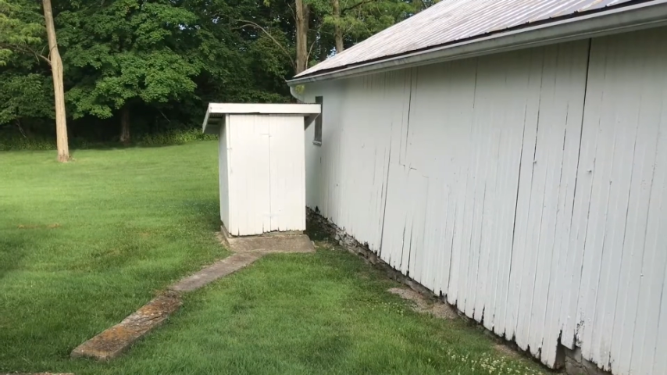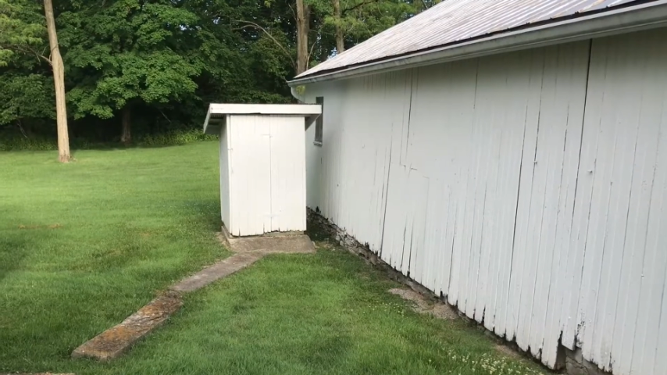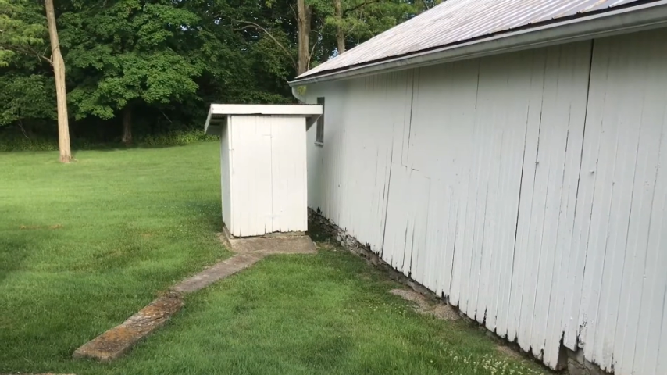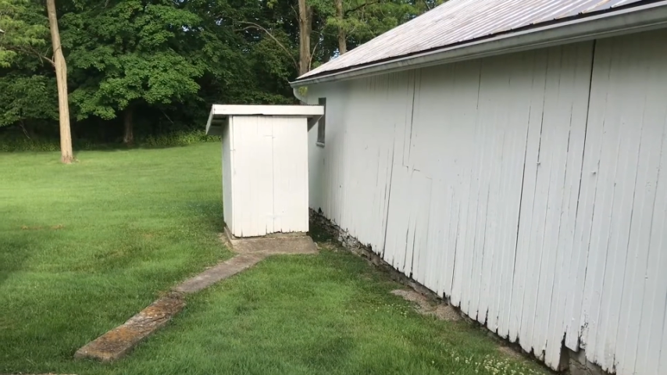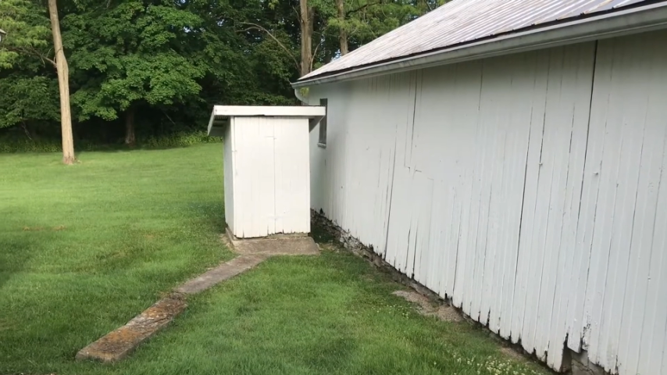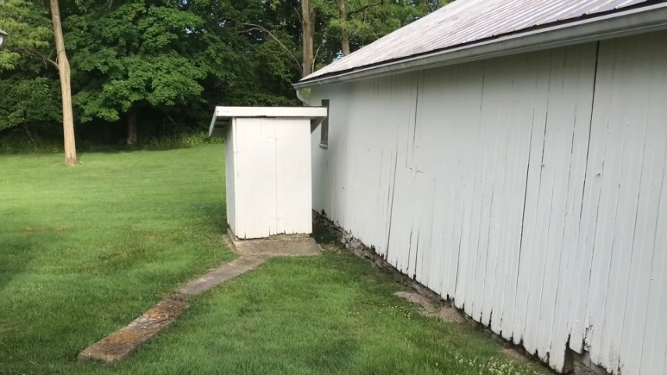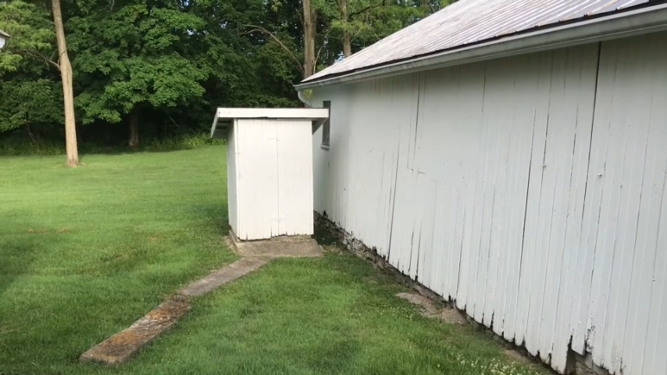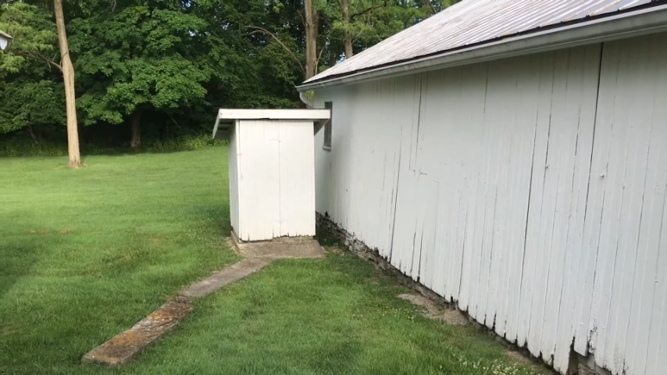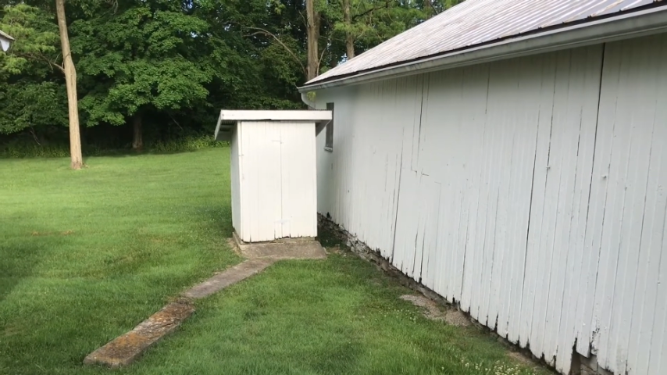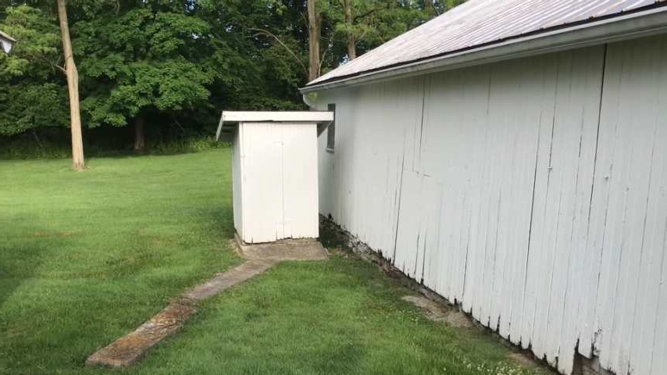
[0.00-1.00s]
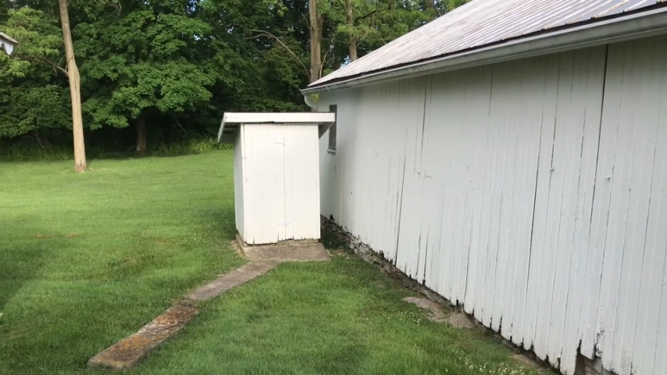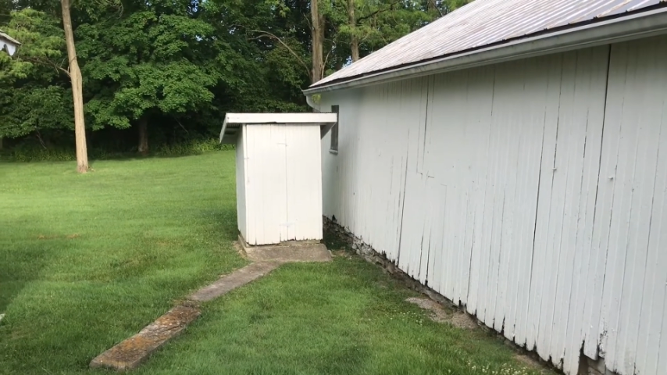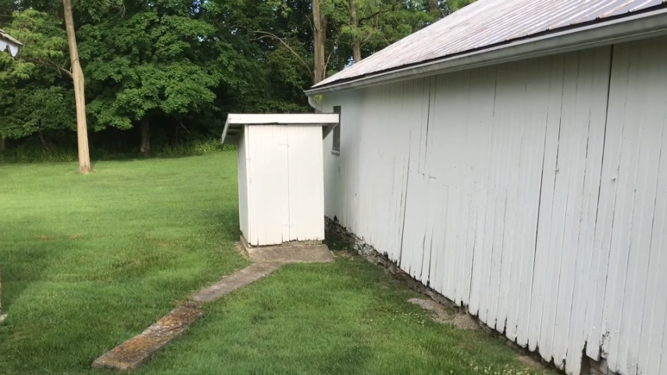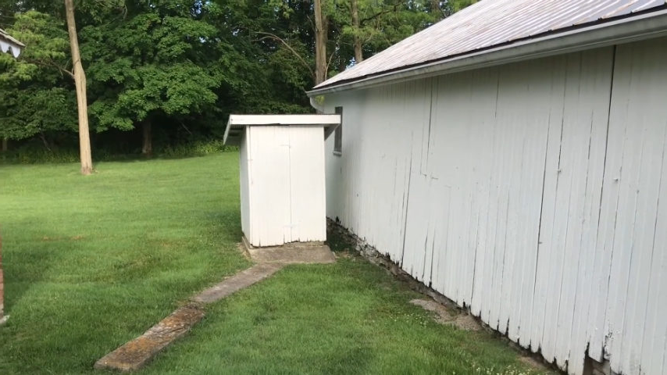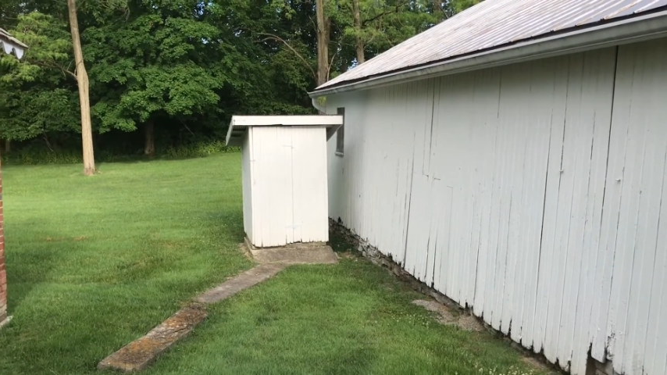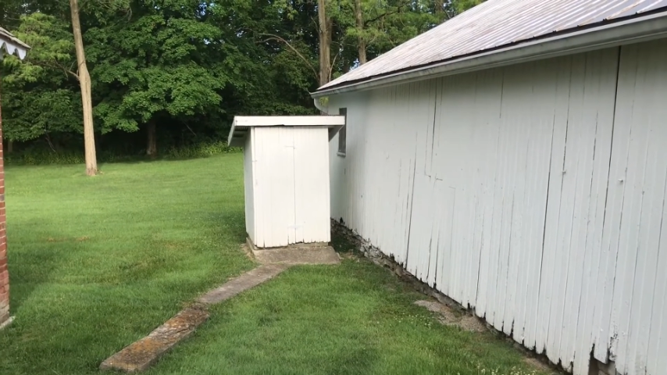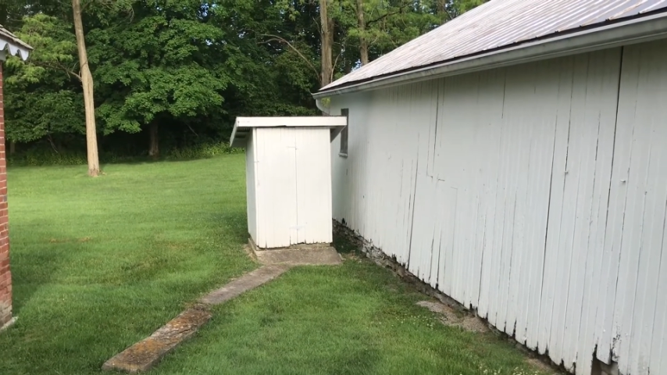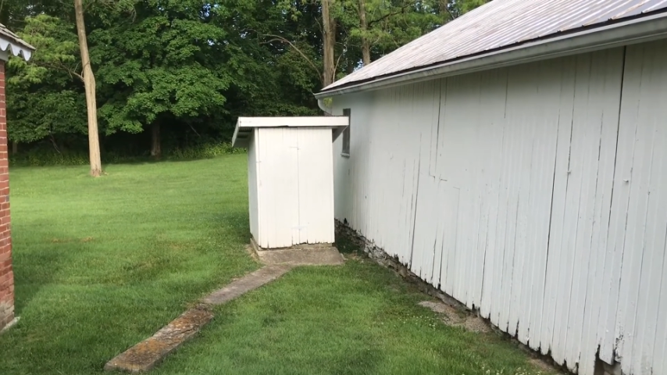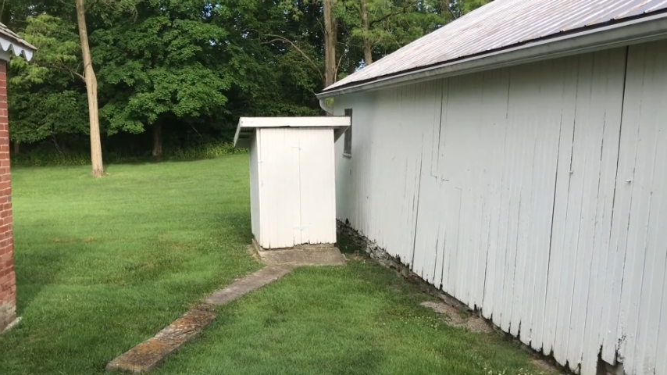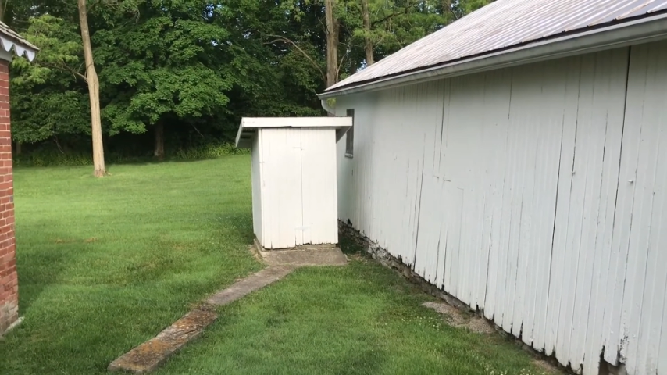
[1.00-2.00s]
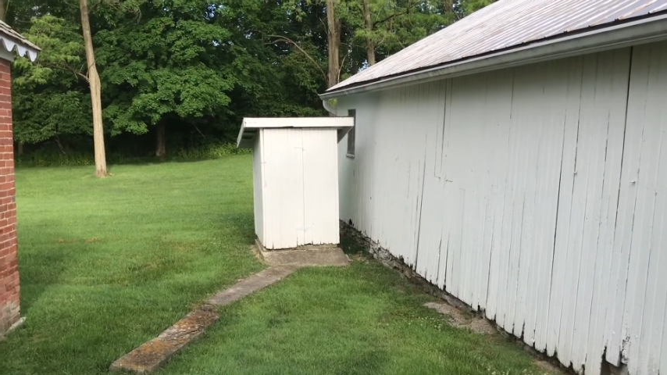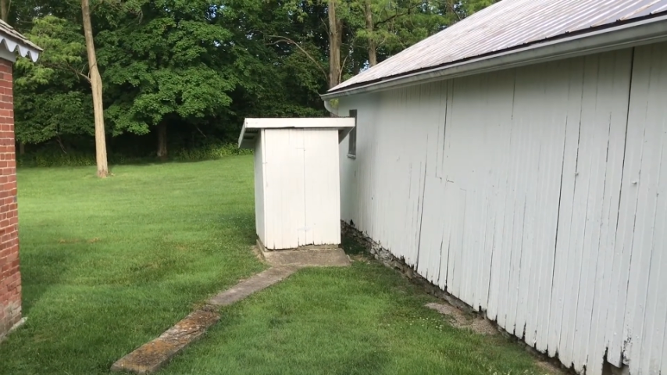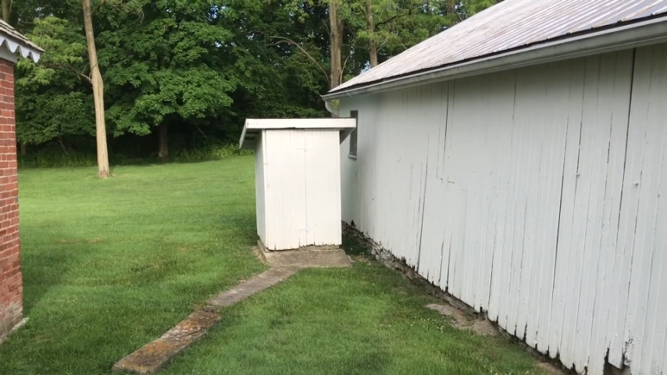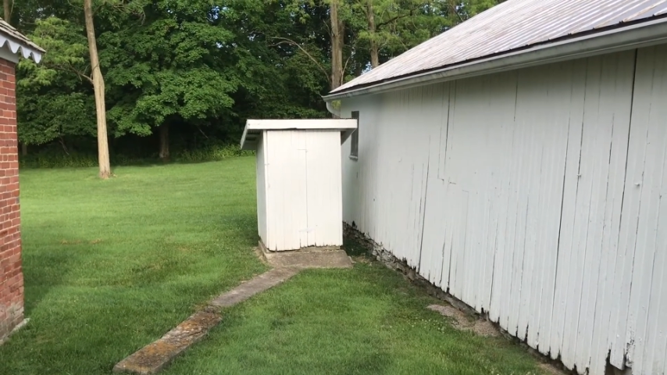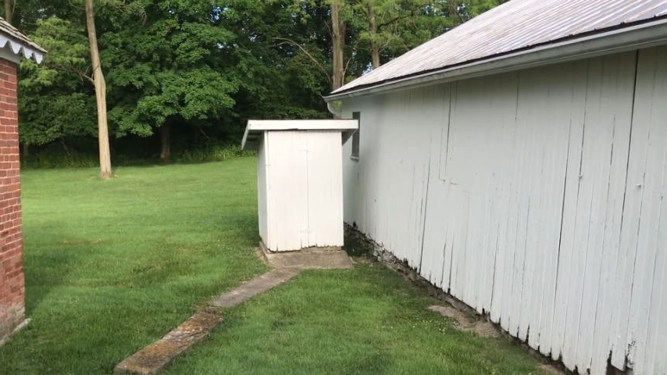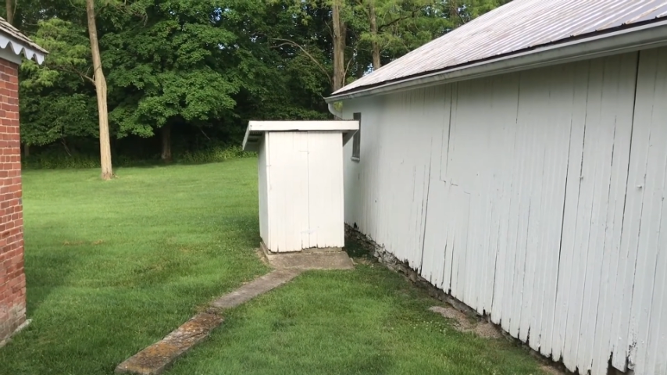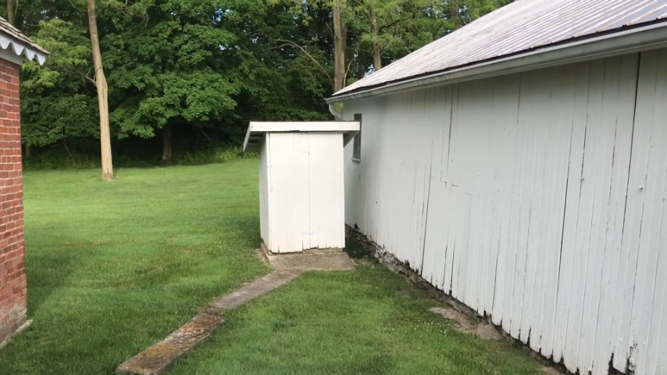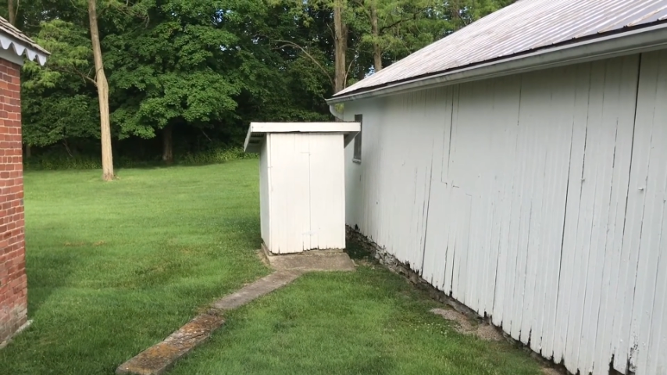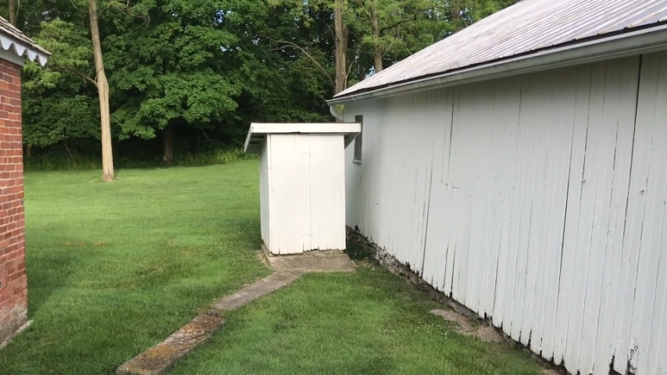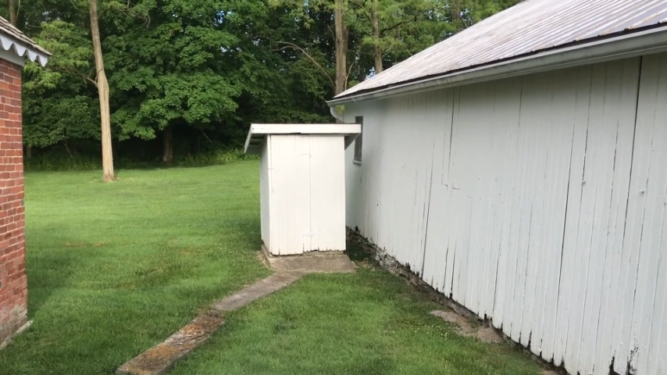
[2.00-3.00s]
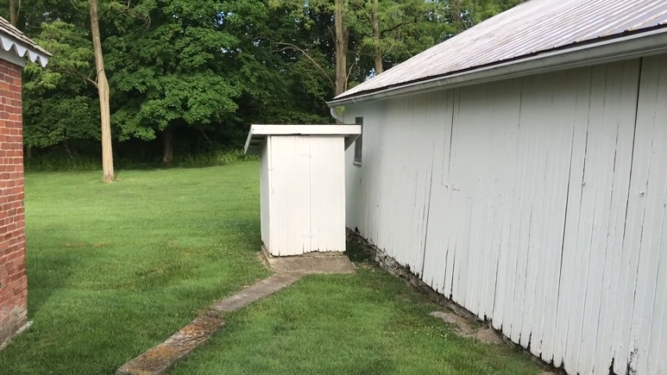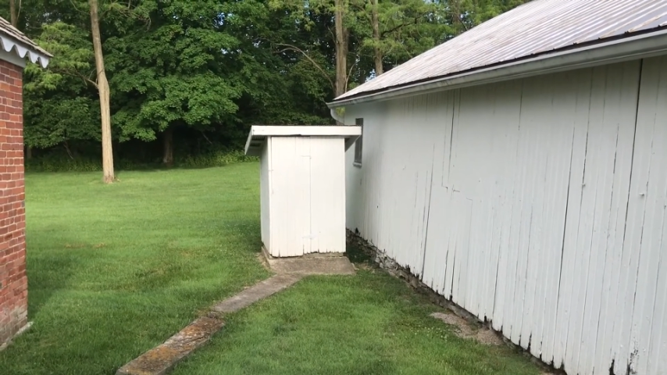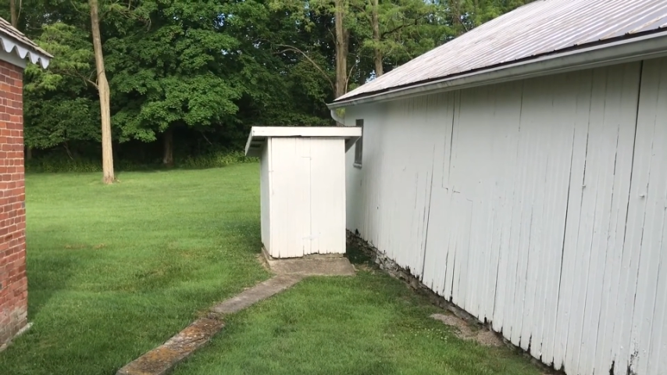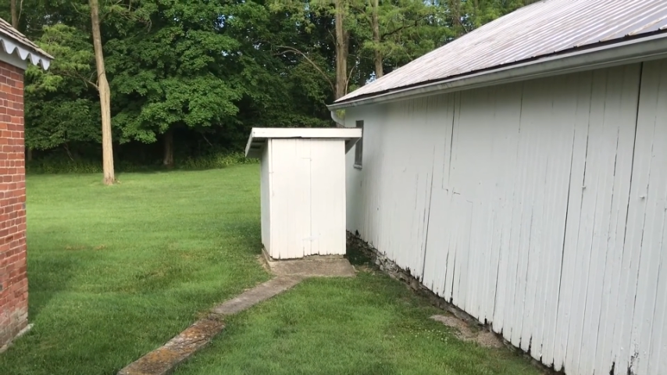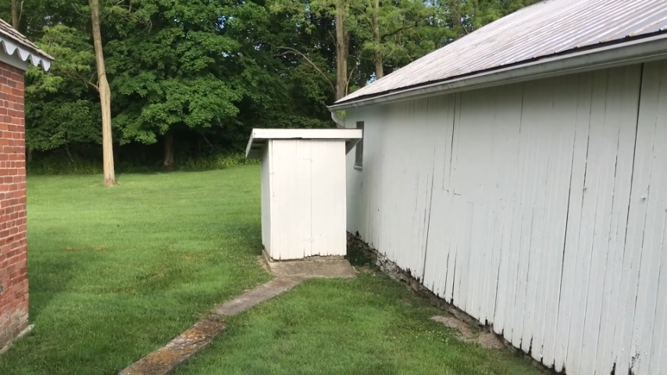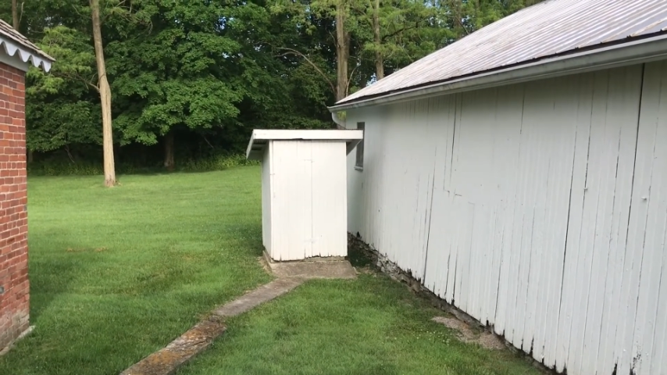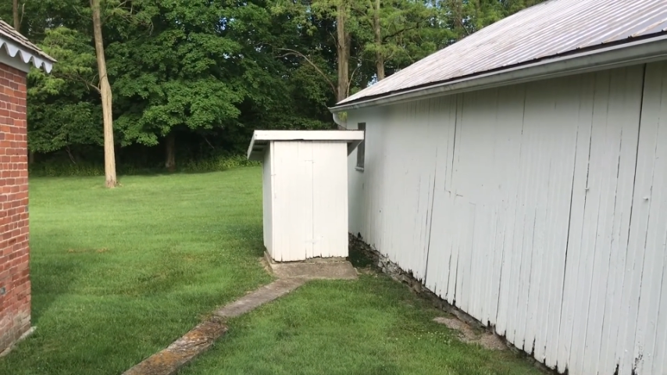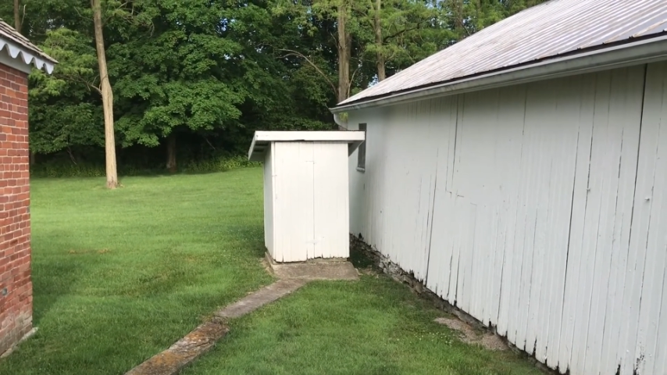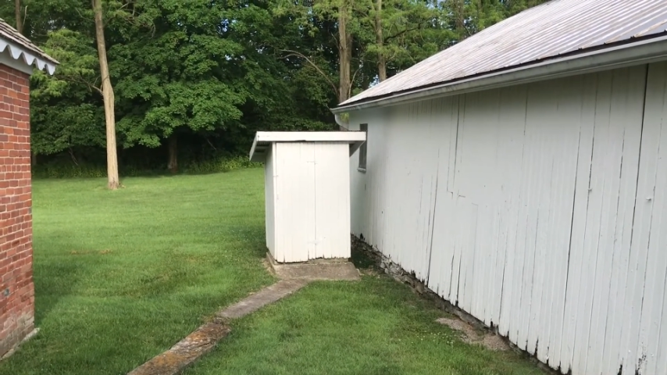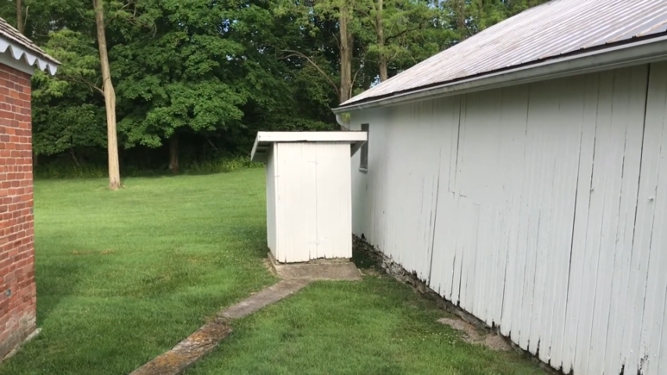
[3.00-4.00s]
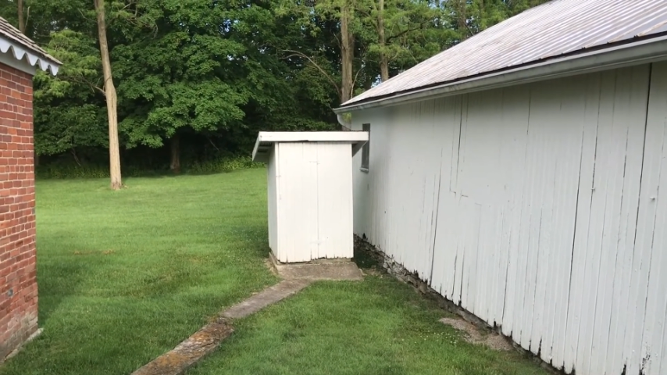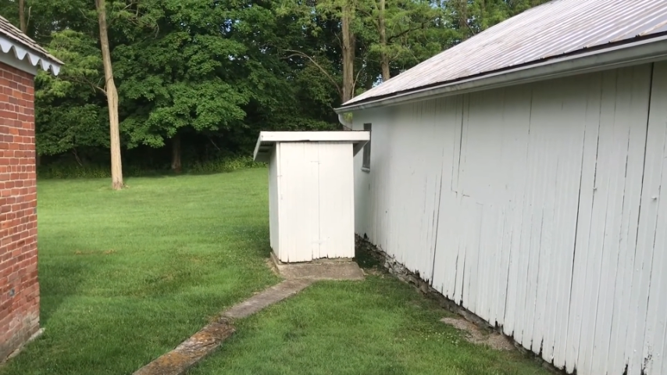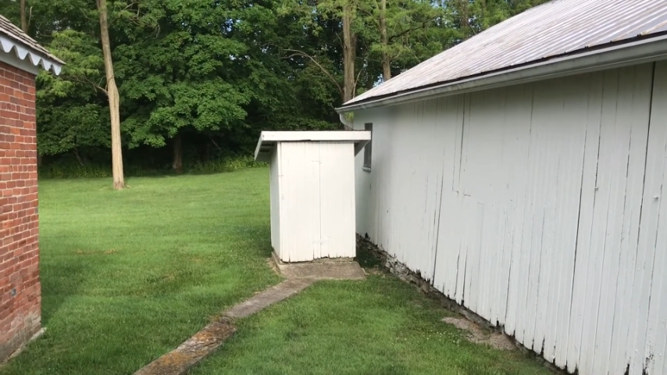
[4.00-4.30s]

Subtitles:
No face is visible, so there are no lips to read.